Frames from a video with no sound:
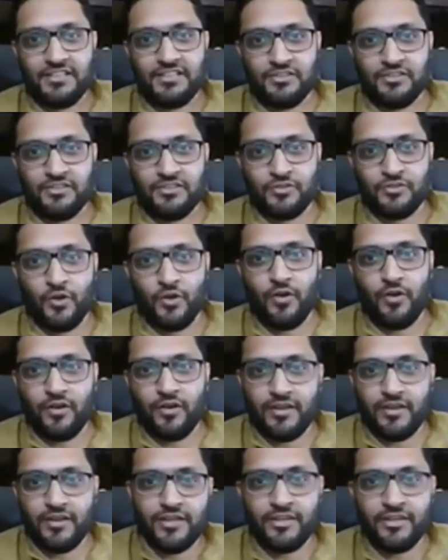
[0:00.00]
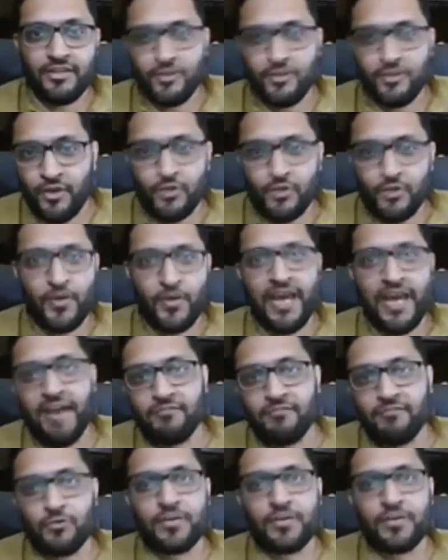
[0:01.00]
So, you know, you
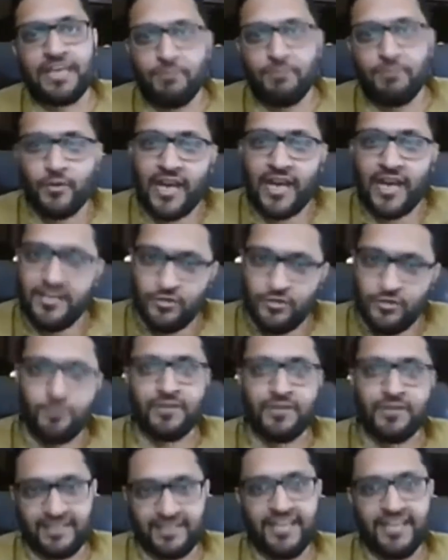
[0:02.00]
have to keep your eyes open.